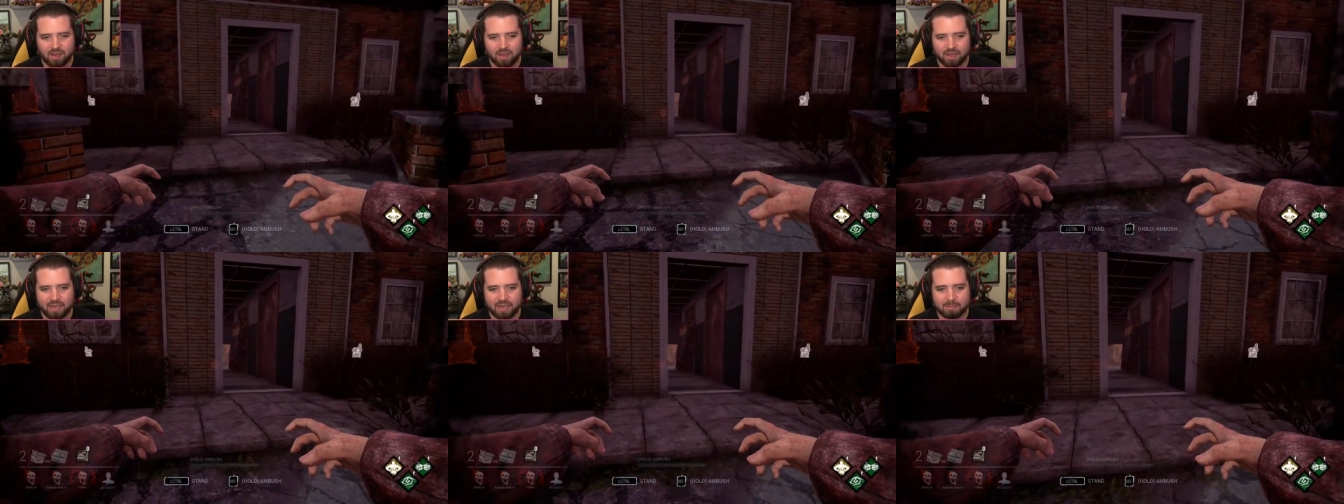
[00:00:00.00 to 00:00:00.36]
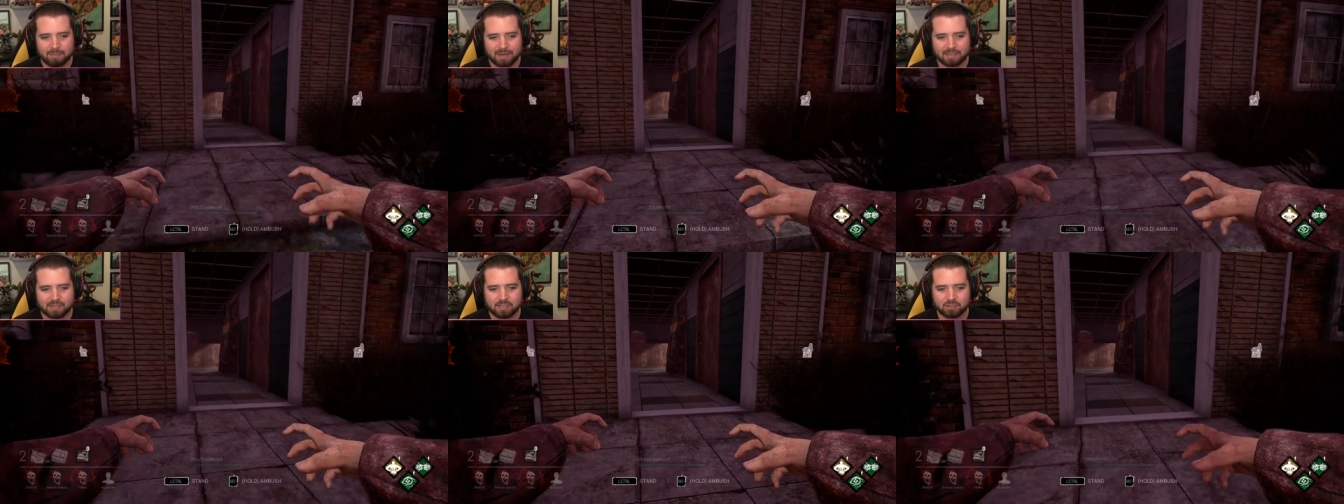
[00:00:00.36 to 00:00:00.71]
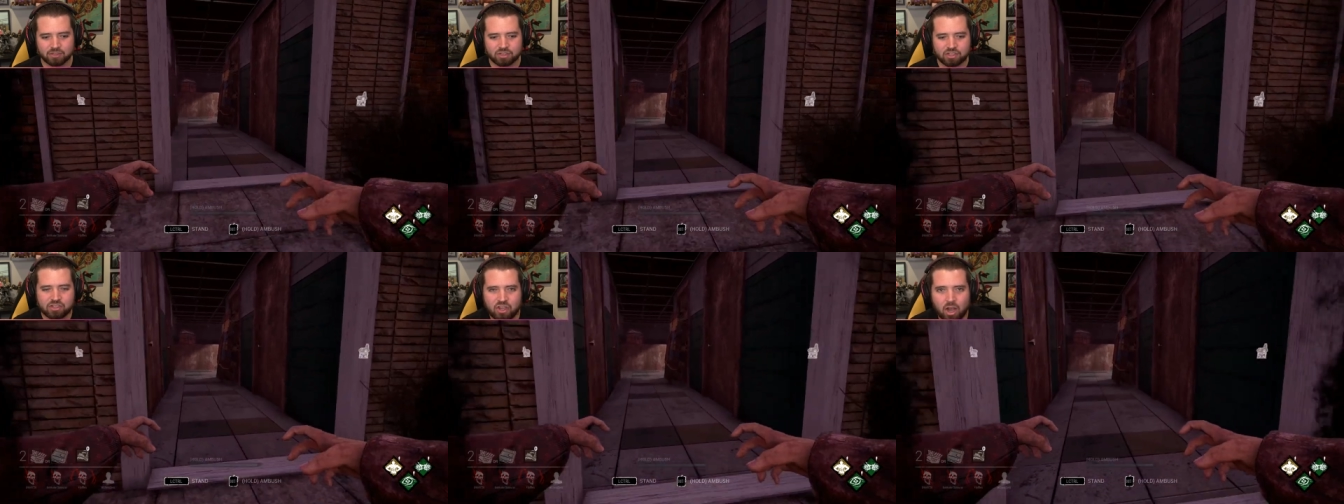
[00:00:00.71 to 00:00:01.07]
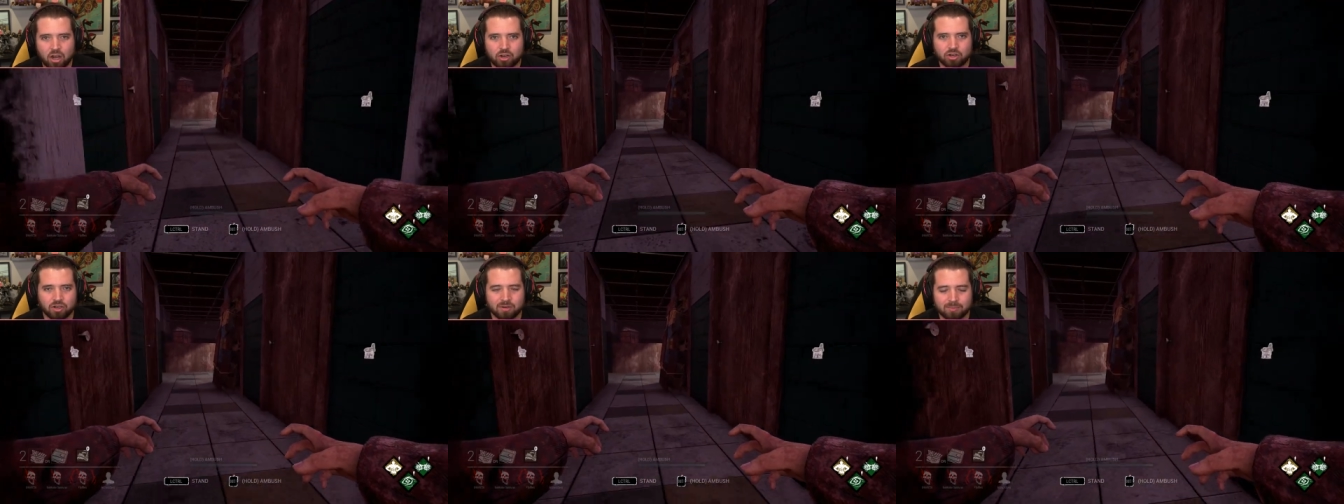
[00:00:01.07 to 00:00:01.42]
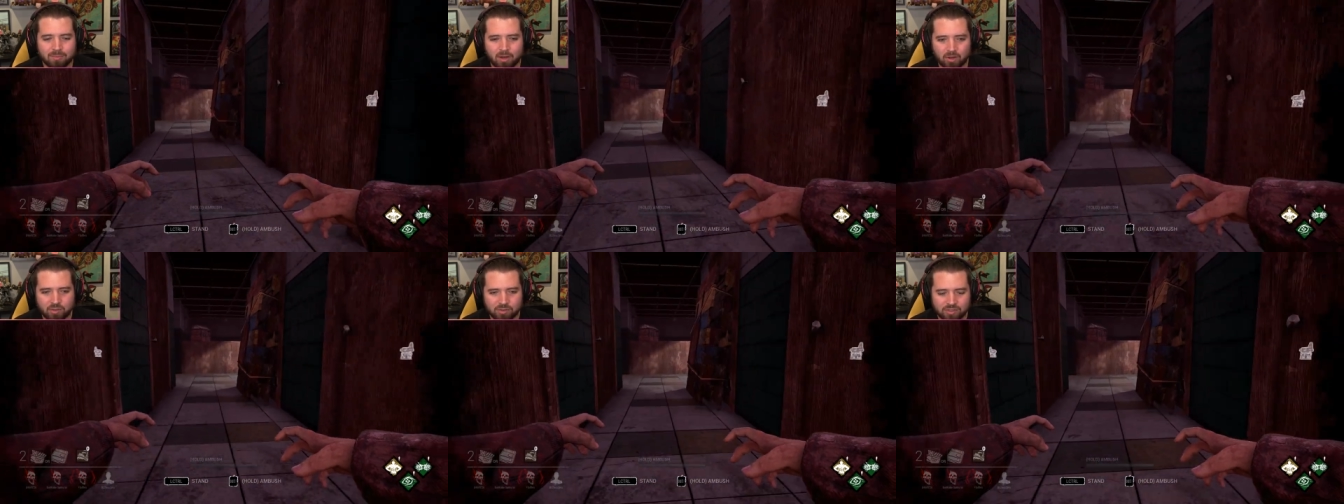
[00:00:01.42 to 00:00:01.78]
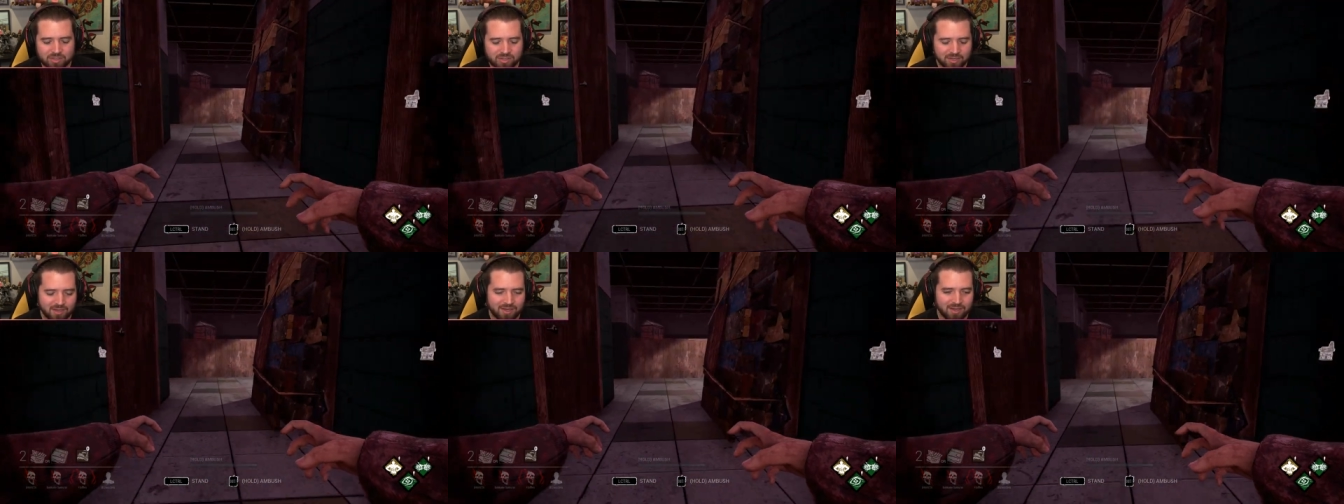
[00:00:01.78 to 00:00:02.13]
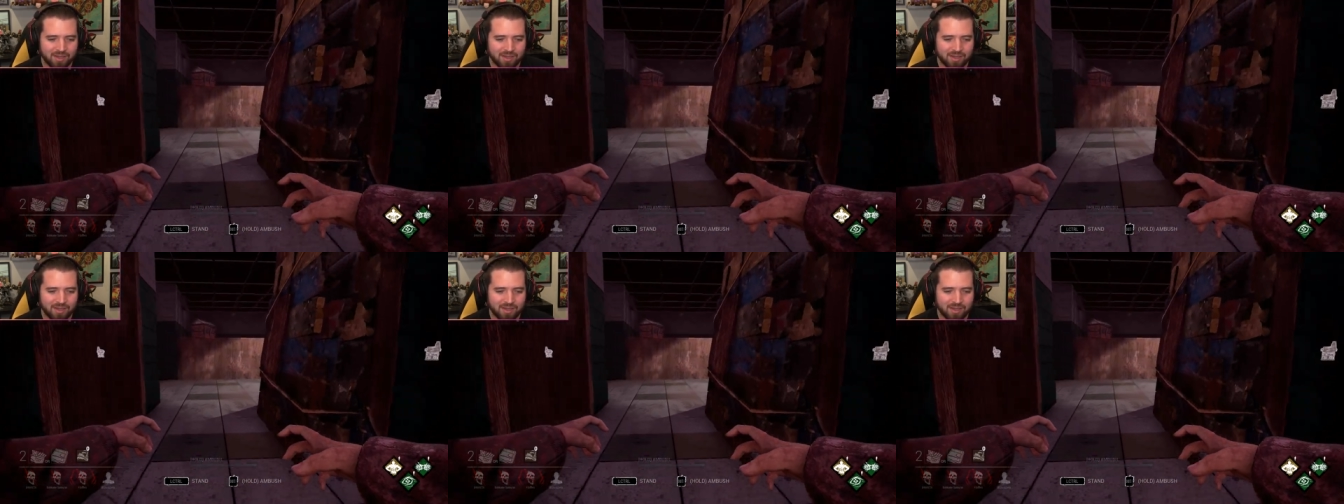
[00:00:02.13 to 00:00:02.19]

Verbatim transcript: uh, in my little stalker mode,